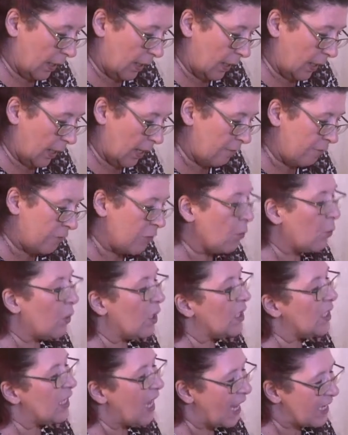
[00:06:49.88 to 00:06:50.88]
If you were
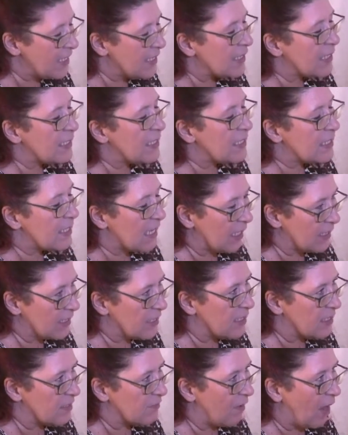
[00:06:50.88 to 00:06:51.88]
less than
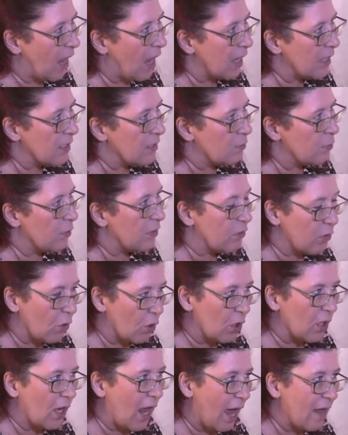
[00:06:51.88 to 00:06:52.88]
satisfied with
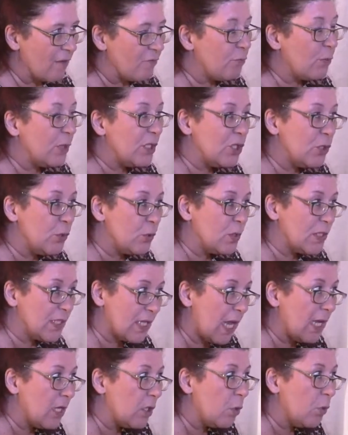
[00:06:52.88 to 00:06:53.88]
your life, which you
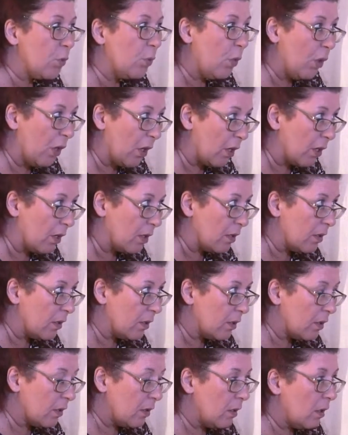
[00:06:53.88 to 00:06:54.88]
say you
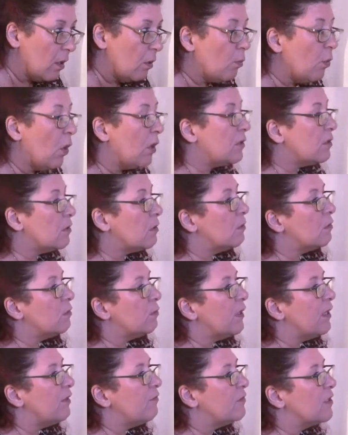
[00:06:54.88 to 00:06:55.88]
were, what could
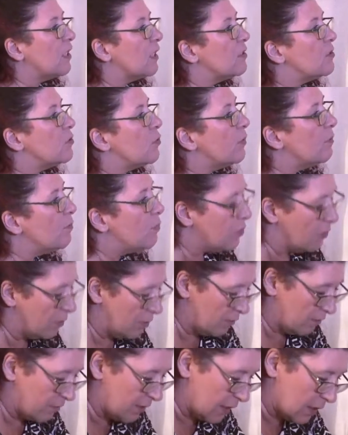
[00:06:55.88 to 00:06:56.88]
we have done to
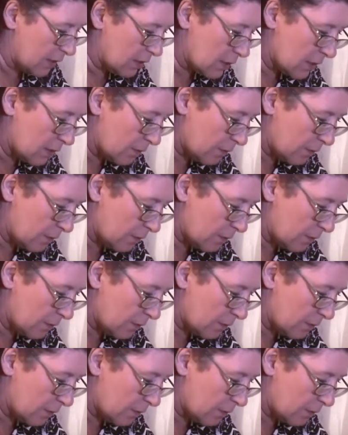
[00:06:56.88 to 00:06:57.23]
improve it?